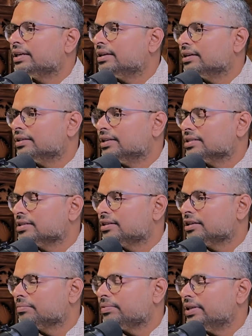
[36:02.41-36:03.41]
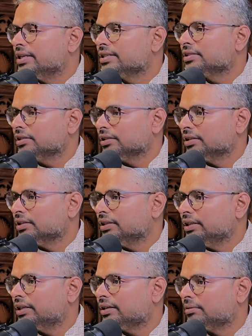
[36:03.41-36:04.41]
deserted place
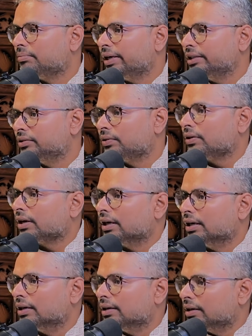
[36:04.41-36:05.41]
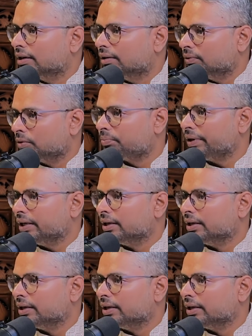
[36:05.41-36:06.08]
near Bangalore, Udupi.